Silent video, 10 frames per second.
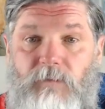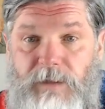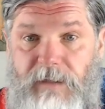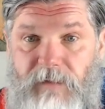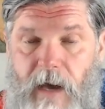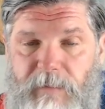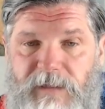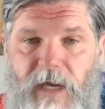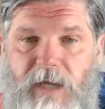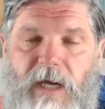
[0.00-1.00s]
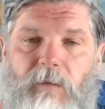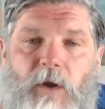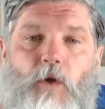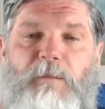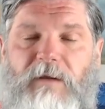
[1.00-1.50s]
receive compensation. I would
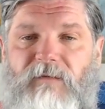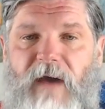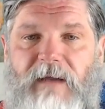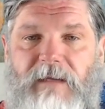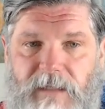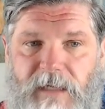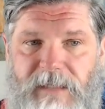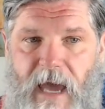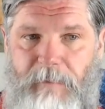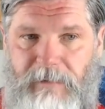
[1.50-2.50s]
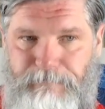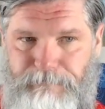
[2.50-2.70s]
hope that, in fact, it does happen.